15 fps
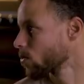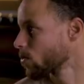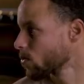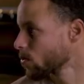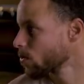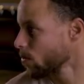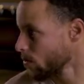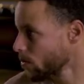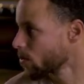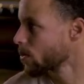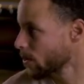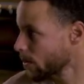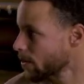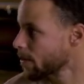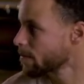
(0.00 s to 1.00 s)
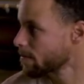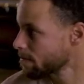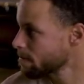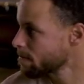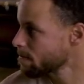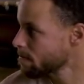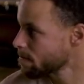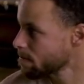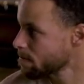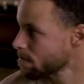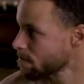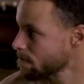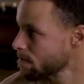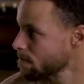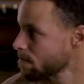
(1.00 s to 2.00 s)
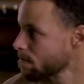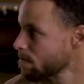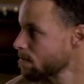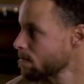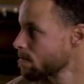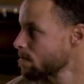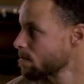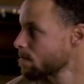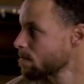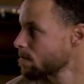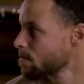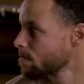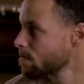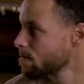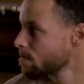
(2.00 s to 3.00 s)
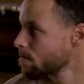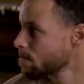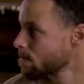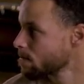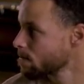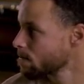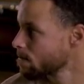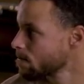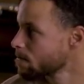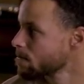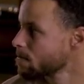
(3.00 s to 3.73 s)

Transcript: This person isn't speaking.